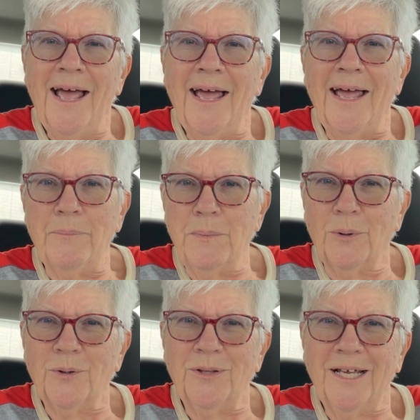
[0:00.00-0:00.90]
Happy
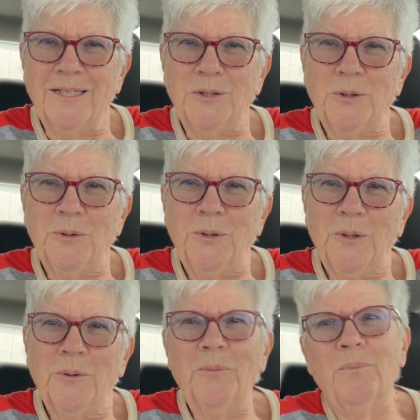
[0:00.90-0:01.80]
birthday to
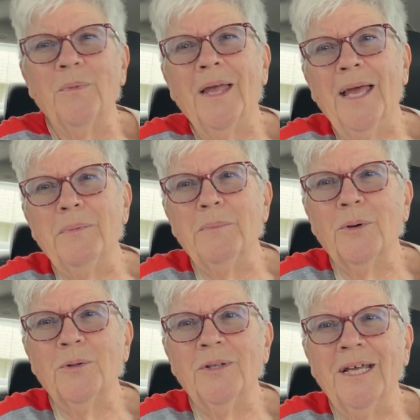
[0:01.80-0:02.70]
you. Happy
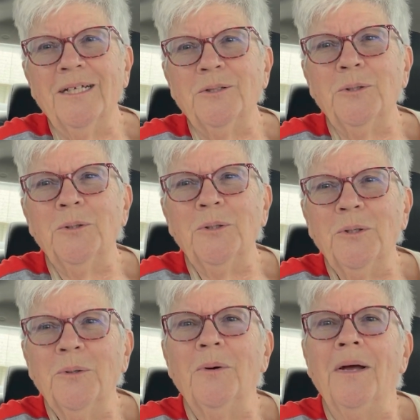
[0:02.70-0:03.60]
birthday to
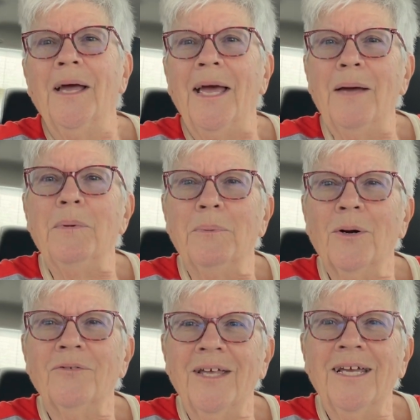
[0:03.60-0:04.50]
you. Happy
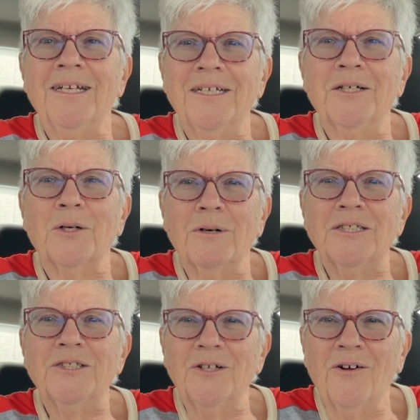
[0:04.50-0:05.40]
birthday, dear
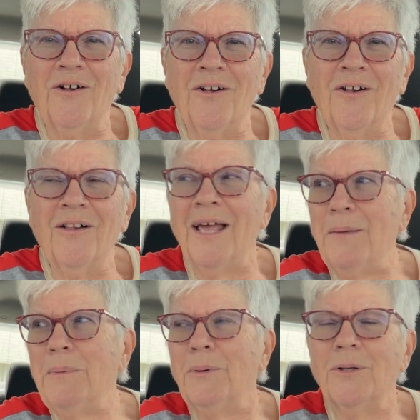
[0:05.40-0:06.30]
Crystal.
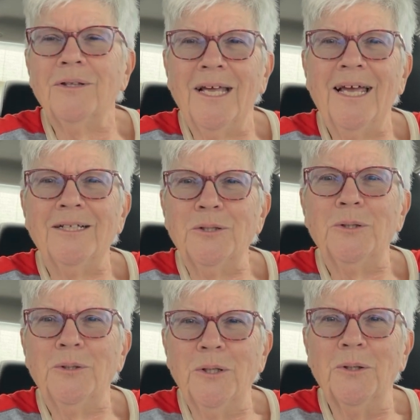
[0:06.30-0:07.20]
Happy birthday
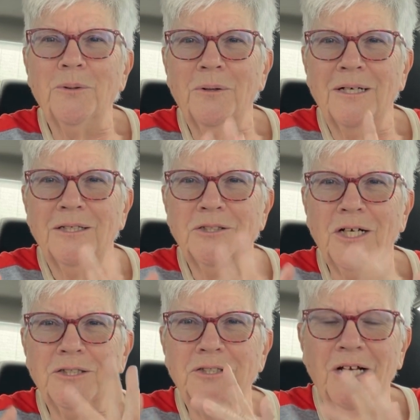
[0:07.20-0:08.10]
to you.
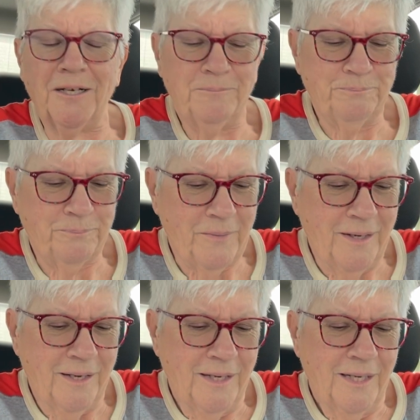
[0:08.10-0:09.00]
Cha-cha-cha.
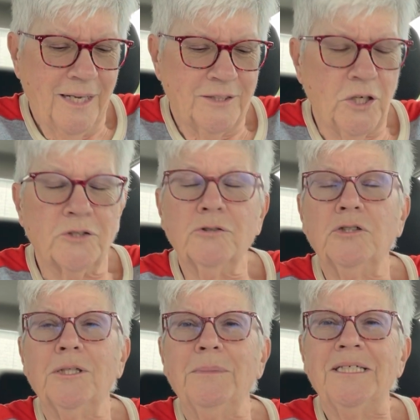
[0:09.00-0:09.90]
It's also
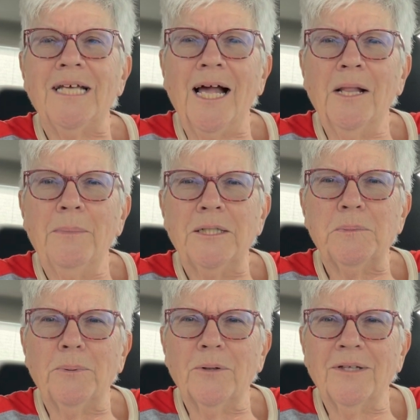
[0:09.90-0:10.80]
Jimmy Solomon's
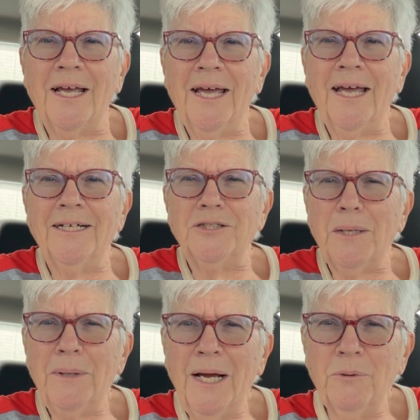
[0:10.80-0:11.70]
birthday.
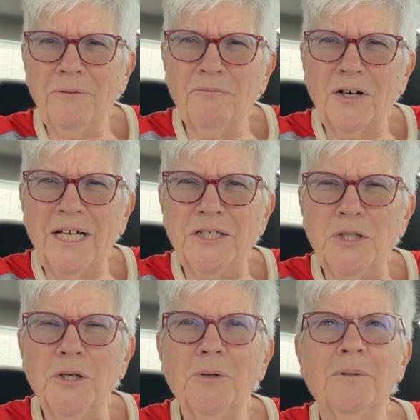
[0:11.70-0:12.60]
Jimmy, I wouldn't forget
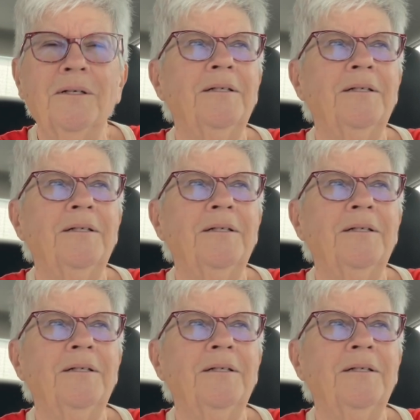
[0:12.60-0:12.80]
you.